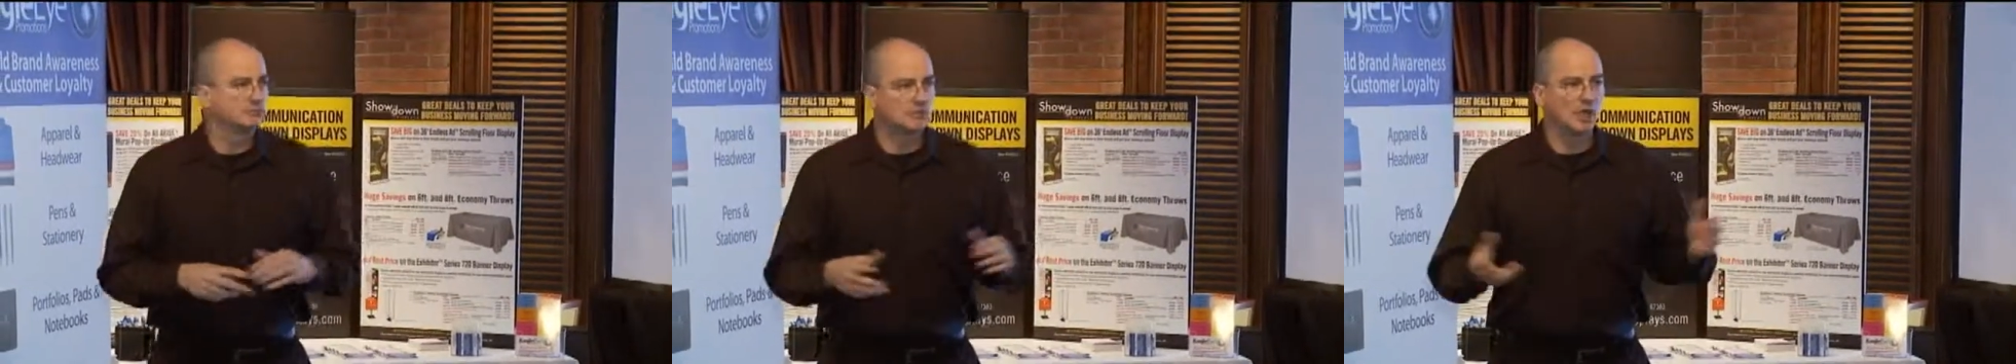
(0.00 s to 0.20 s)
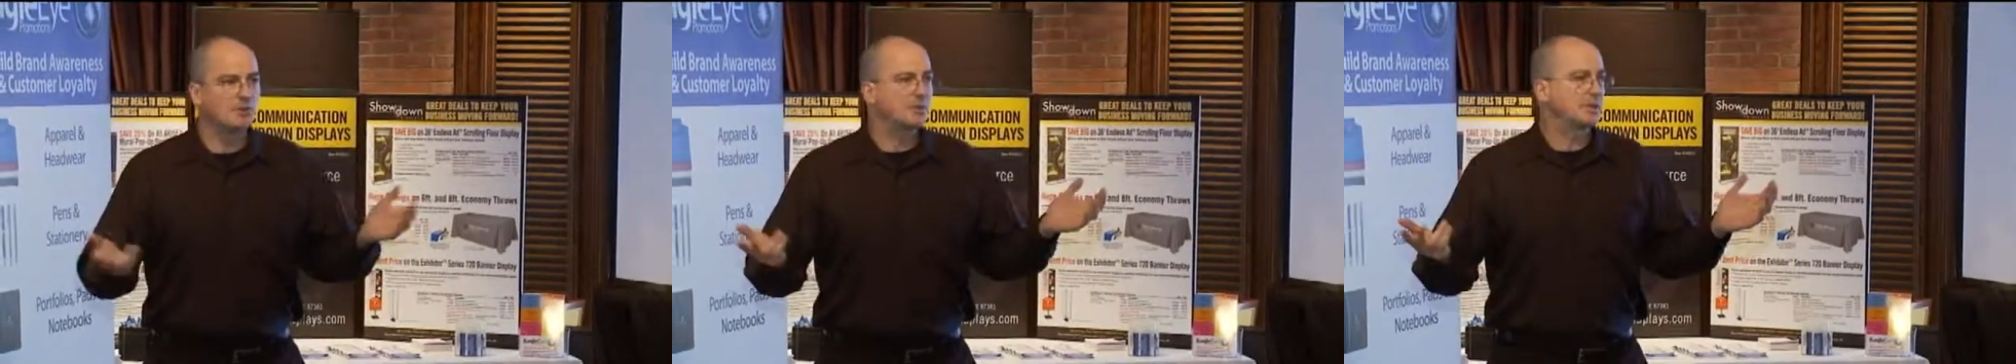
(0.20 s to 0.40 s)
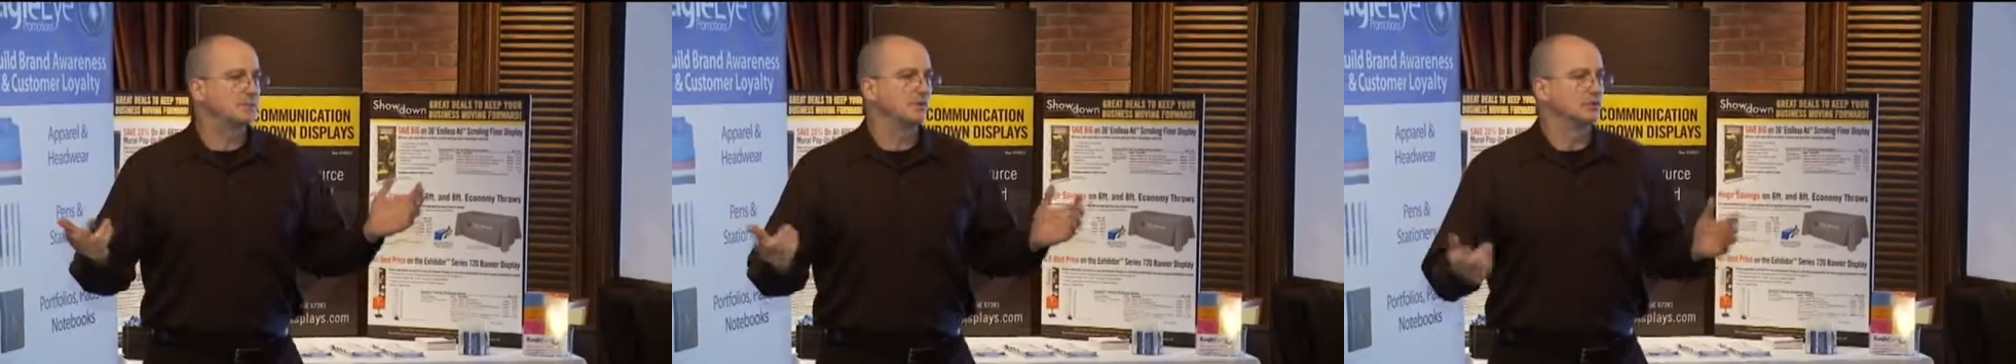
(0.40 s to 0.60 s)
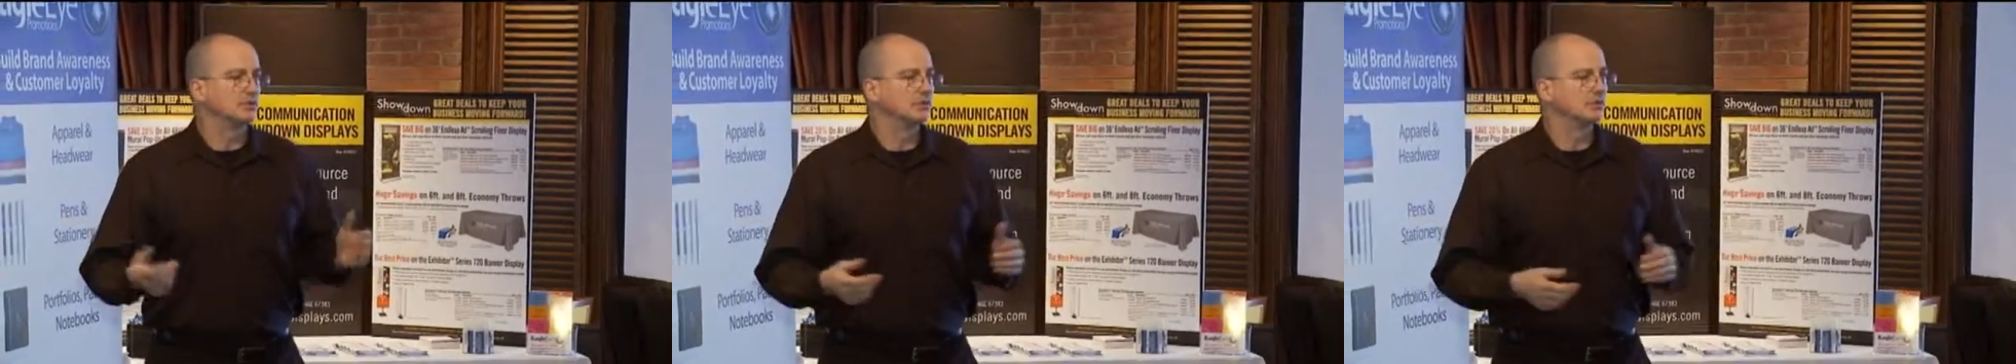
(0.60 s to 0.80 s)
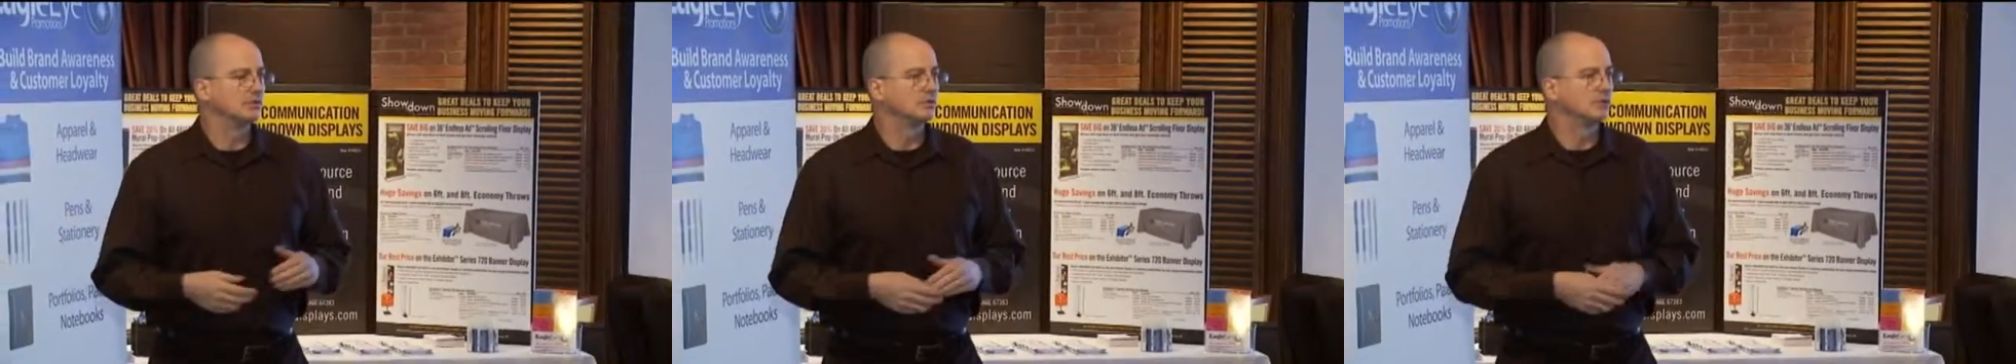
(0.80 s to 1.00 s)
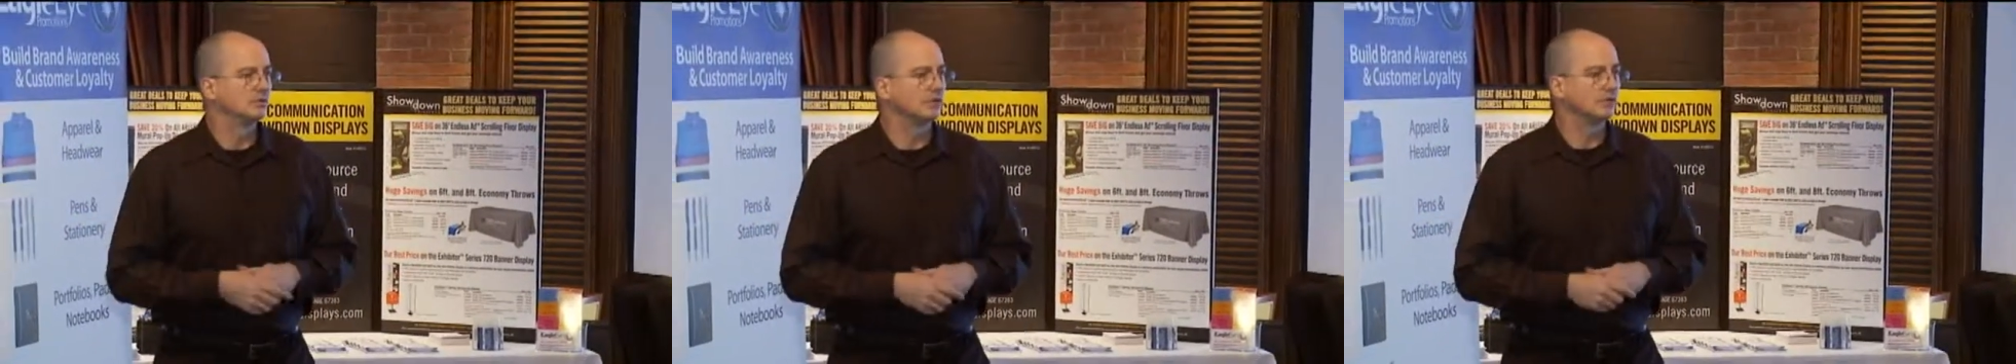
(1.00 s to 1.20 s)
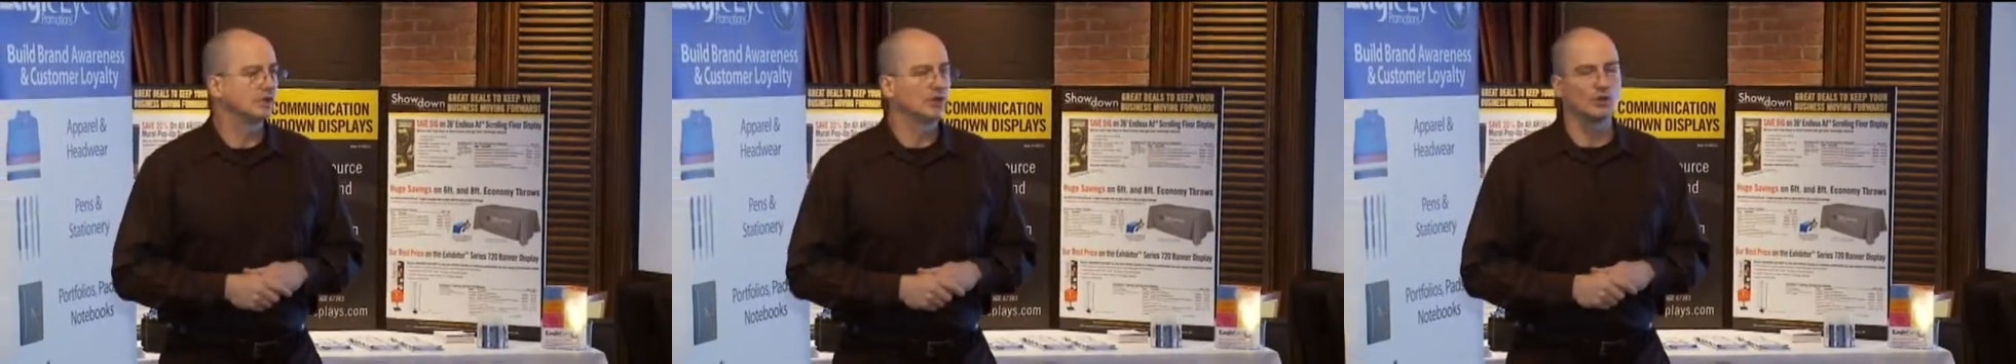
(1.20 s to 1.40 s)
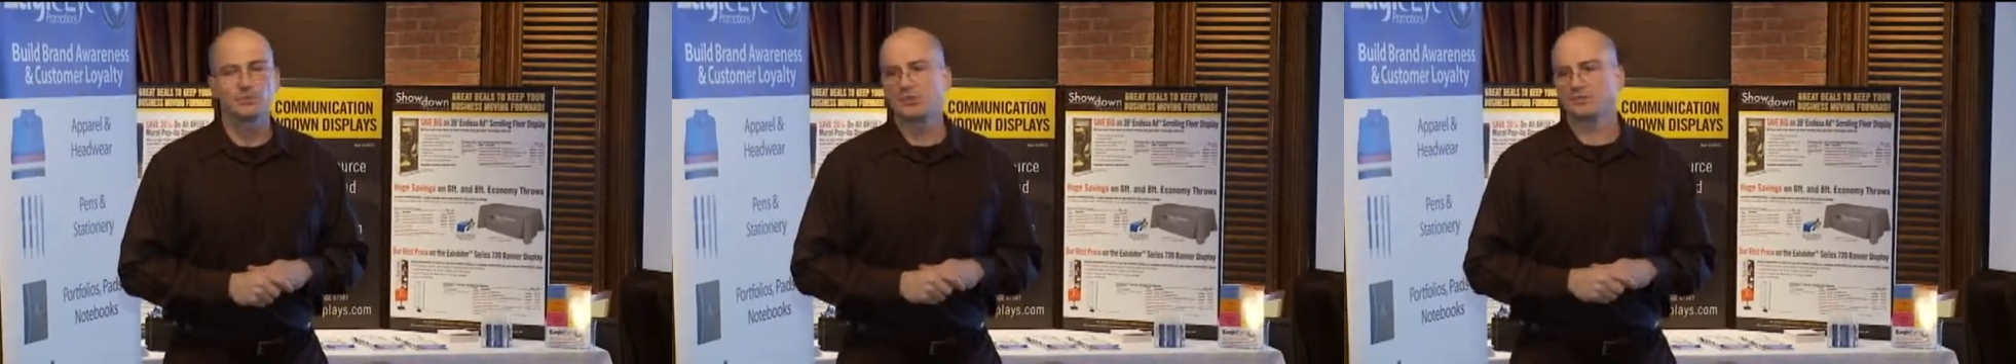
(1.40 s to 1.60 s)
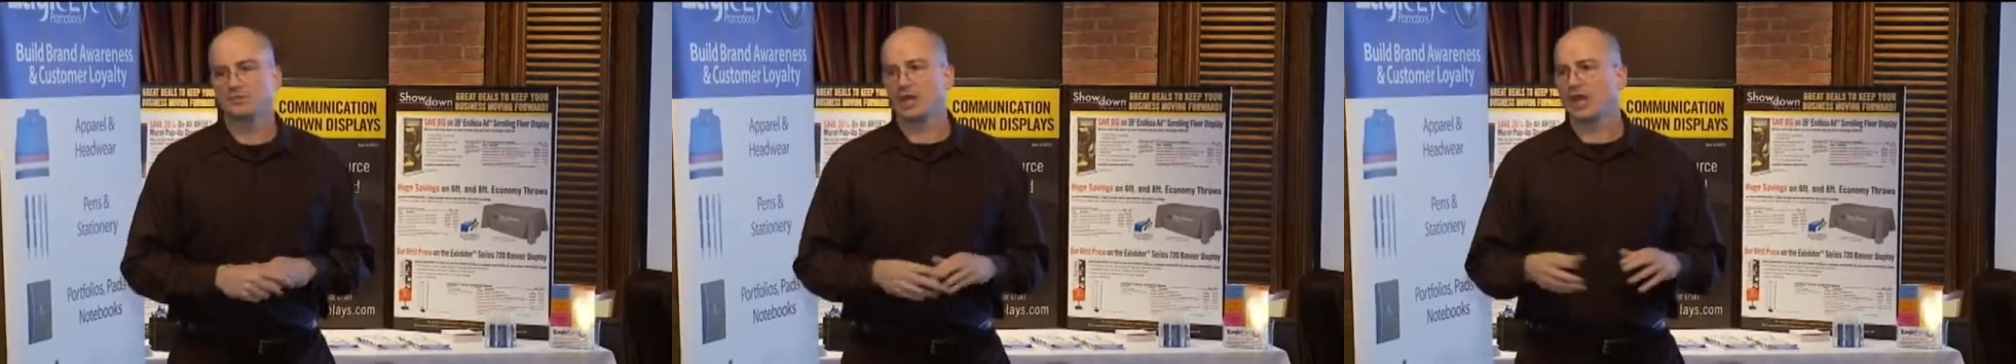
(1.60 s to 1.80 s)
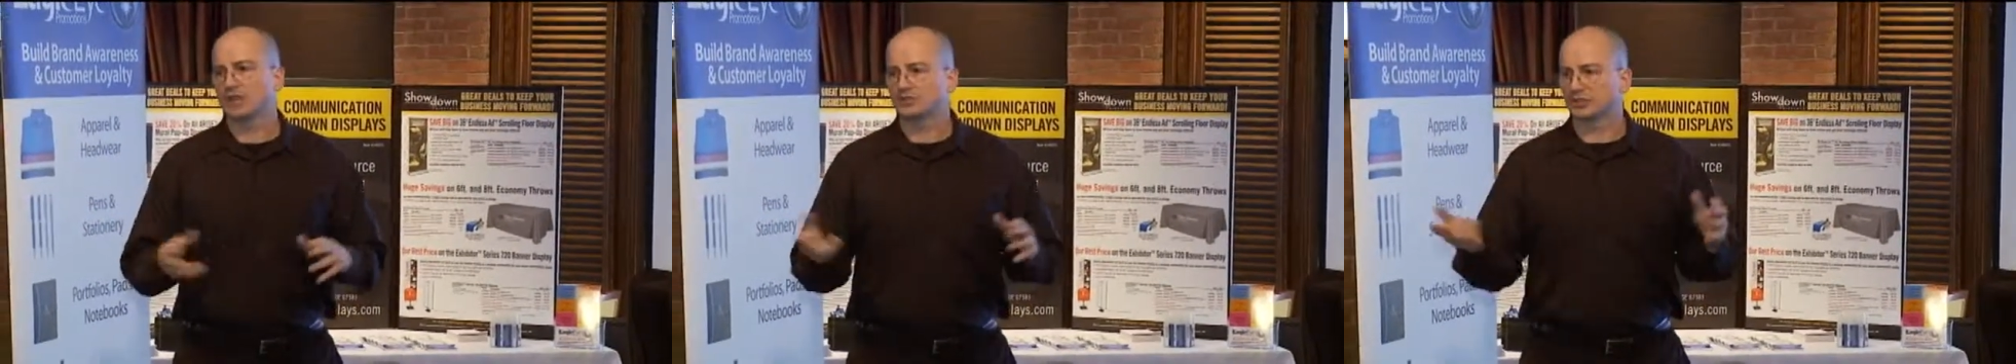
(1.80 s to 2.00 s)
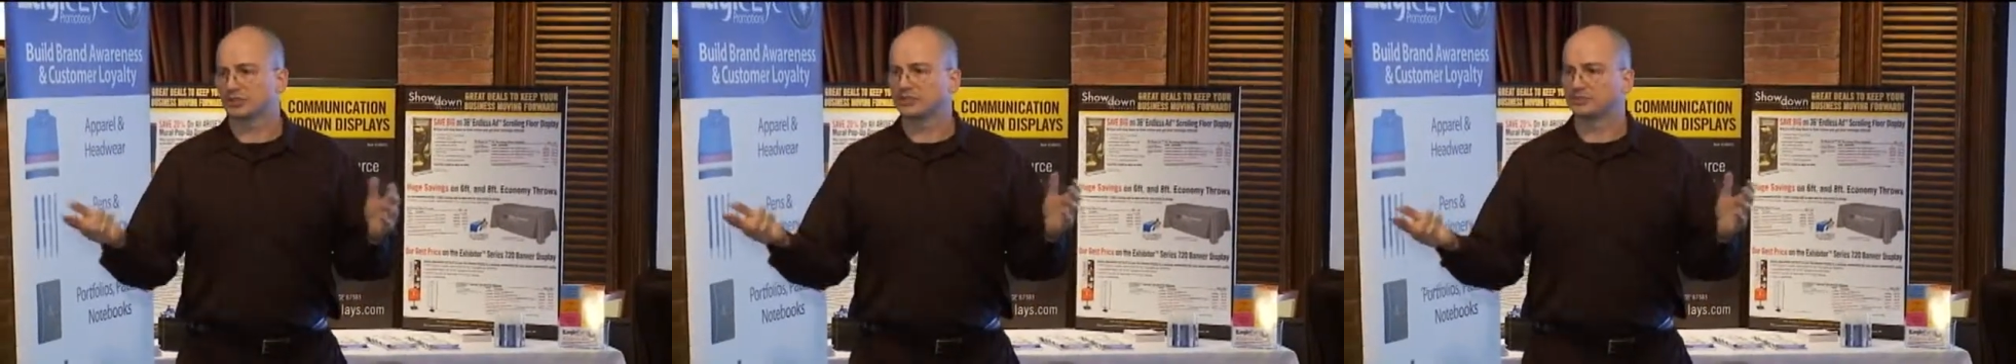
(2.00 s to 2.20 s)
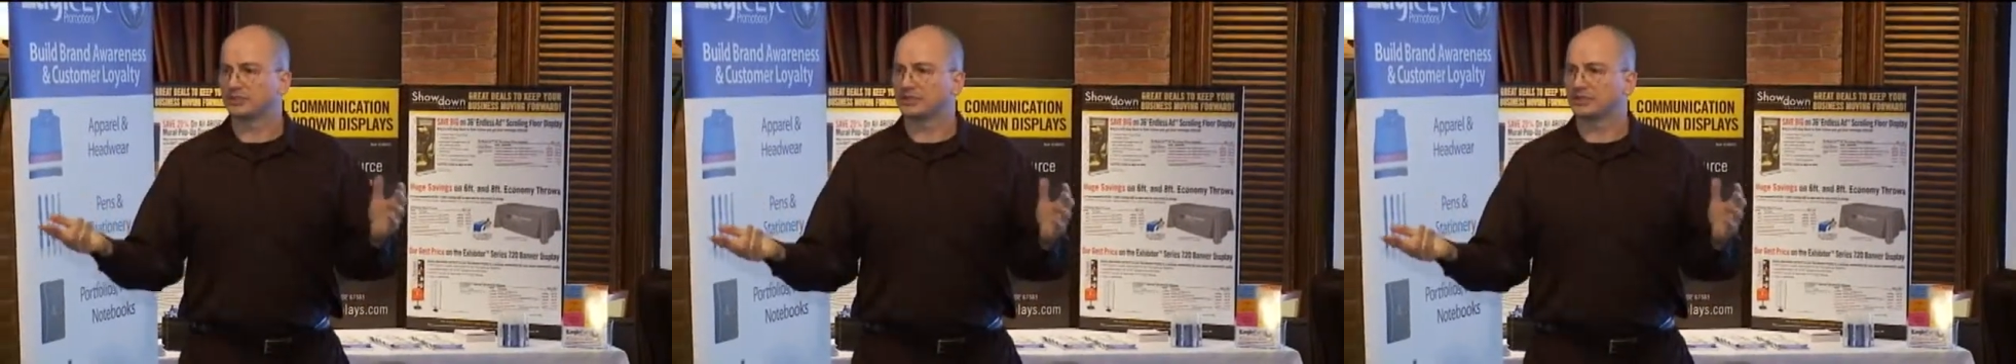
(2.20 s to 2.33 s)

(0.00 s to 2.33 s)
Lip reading: Tell people. Don't be obnoxious,